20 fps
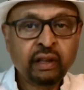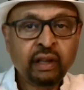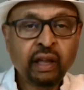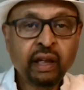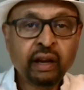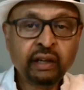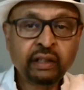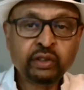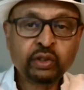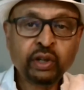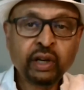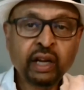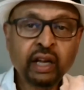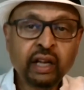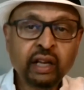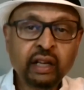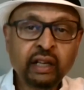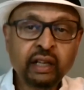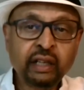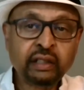
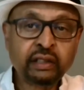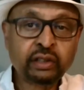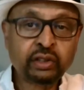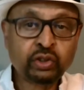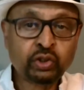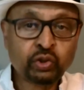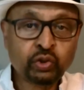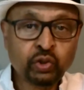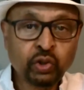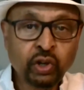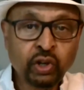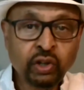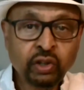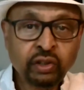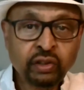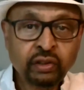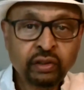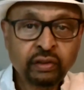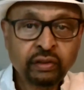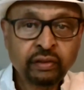Eritrea is
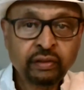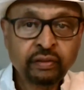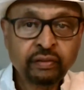strong.